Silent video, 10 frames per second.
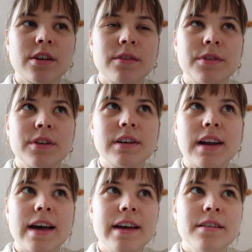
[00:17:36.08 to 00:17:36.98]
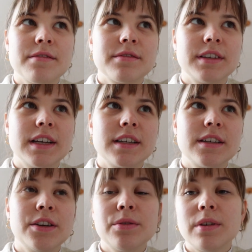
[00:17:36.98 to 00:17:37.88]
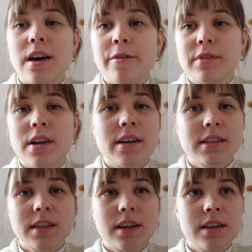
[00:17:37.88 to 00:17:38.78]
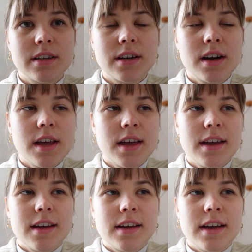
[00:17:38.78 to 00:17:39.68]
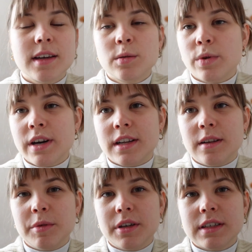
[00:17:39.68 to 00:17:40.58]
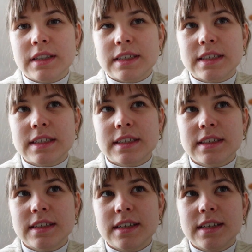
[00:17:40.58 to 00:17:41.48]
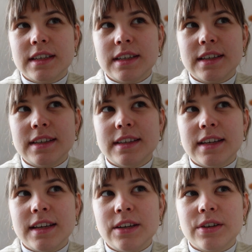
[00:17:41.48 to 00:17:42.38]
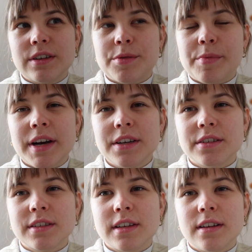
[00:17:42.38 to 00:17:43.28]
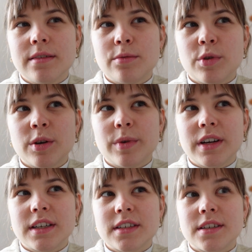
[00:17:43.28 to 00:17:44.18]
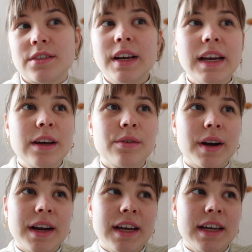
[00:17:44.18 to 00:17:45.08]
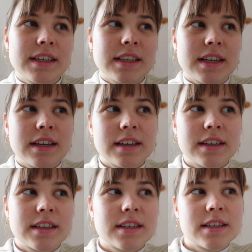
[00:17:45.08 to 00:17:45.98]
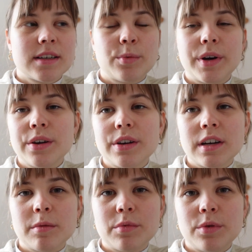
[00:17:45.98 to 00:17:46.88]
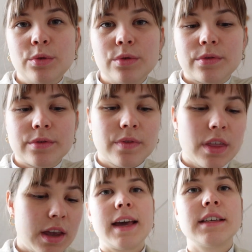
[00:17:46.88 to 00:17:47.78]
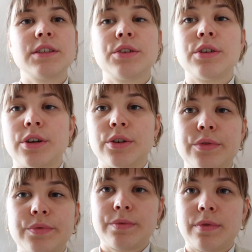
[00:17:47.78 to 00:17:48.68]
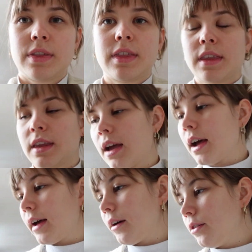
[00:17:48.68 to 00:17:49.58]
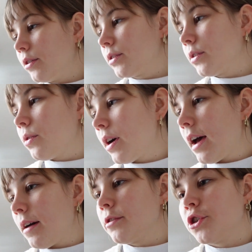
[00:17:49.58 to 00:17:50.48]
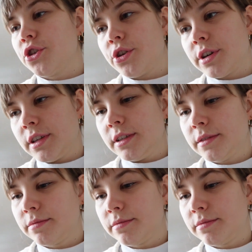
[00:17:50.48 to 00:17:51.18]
of your life that you loved last year as well, because then you can remind yourself what went really great and where you can improve. As you know, I also have a journal.